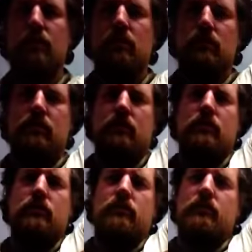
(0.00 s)
in the
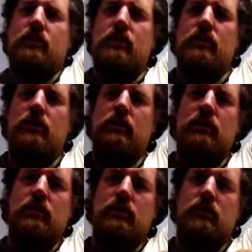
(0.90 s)
underside
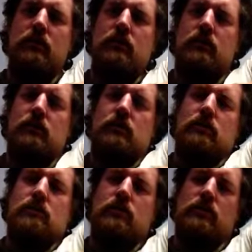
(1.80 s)

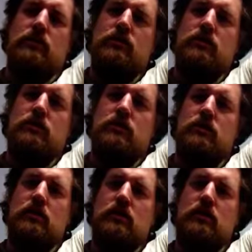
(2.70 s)
of my shirt,